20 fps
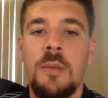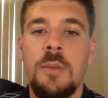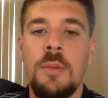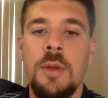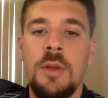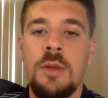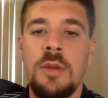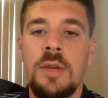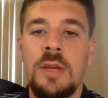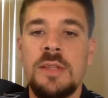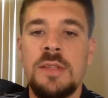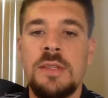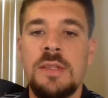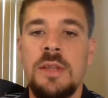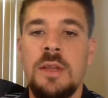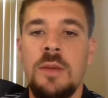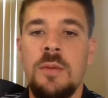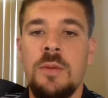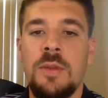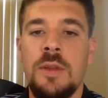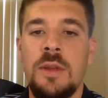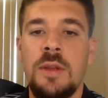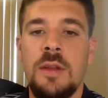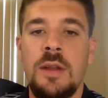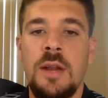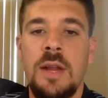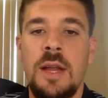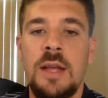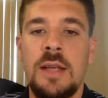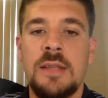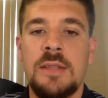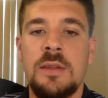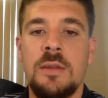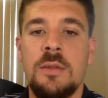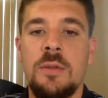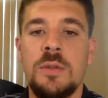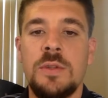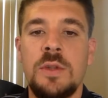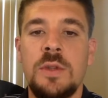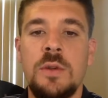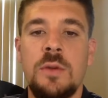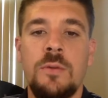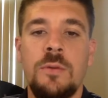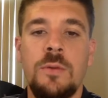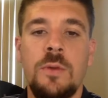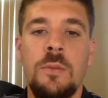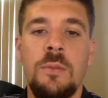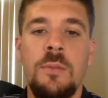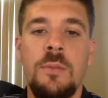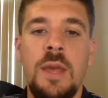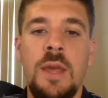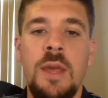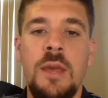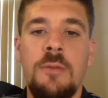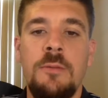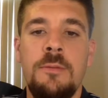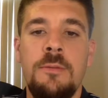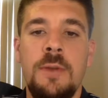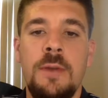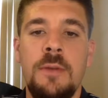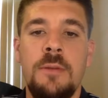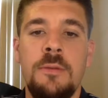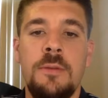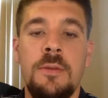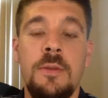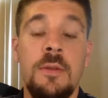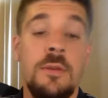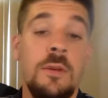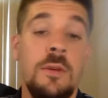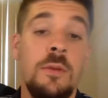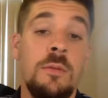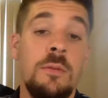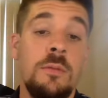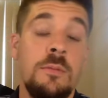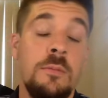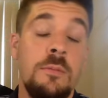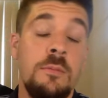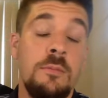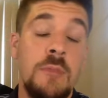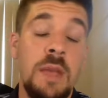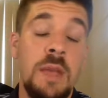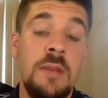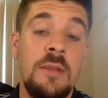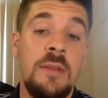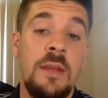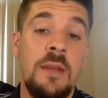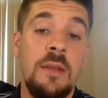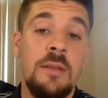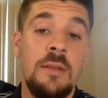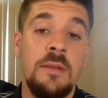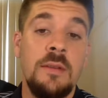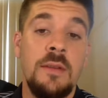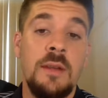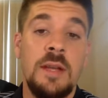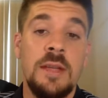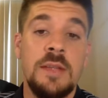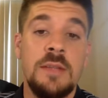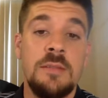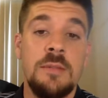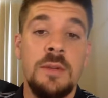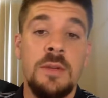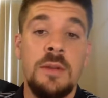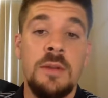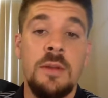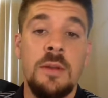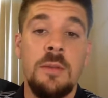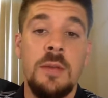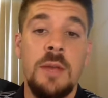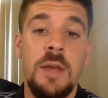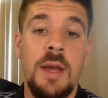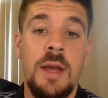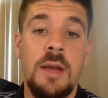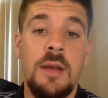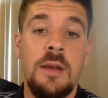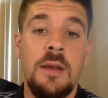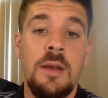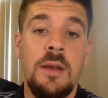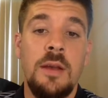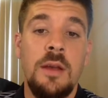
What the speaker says: But you can see within the last, so from May 5th, so May 10th is the last reading that we had.